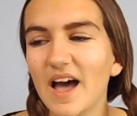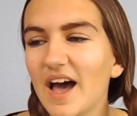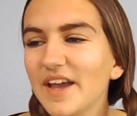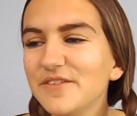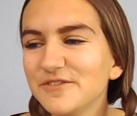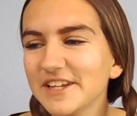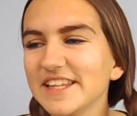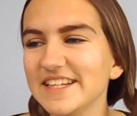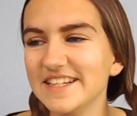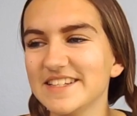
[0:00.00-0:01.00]
I
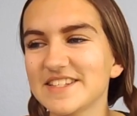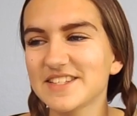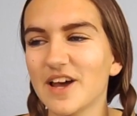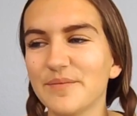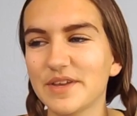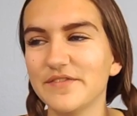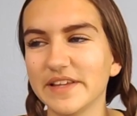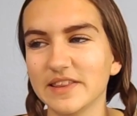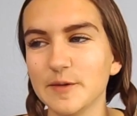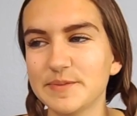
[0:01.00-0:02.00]
really need to stop
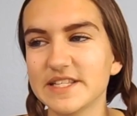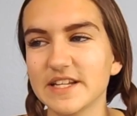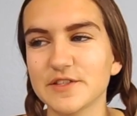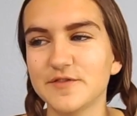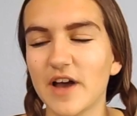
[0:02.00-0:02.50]
giving lipsticks